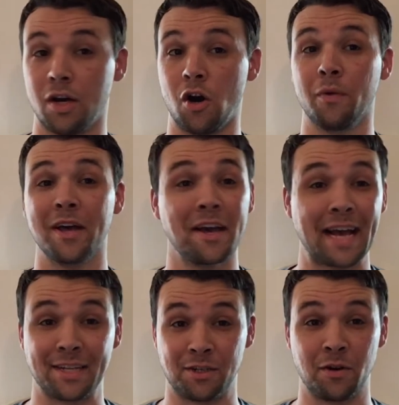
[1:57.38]
okay,
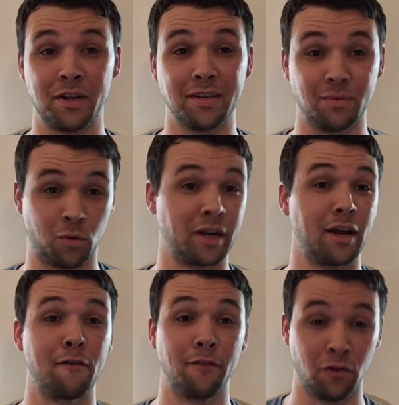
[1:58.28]
Gastonia, we're
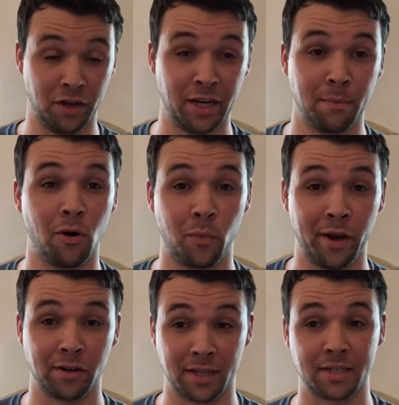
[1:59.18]
getting full indie ball
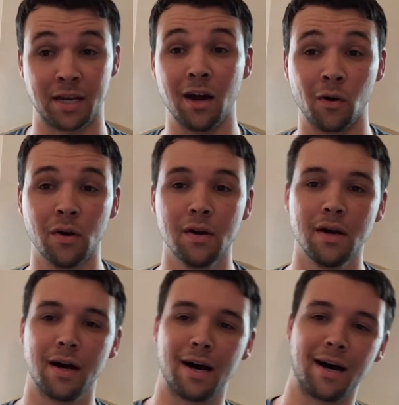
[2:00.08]
weird. Let's go.
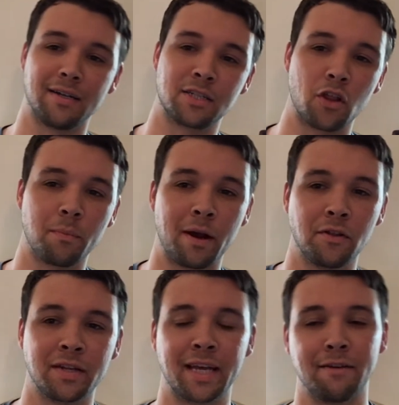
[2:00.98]
Southern
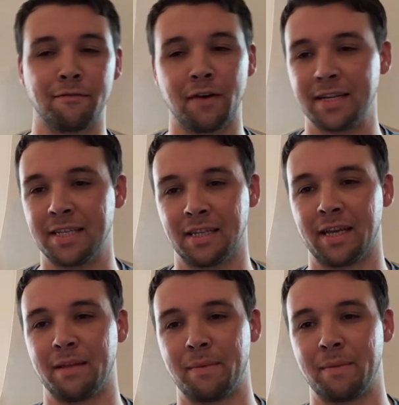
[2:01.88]
Maryland getting feisty lately,